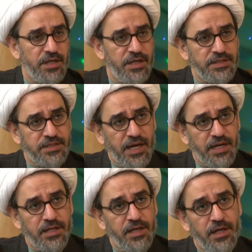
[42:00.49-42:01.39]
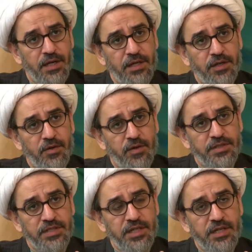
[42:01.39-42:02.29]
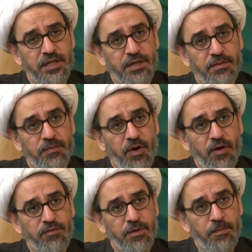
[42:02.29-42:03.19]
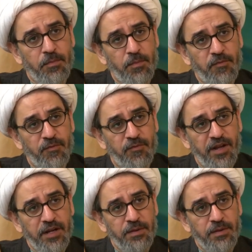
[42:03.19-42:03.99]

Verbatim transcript: is that, you know, see, one of the very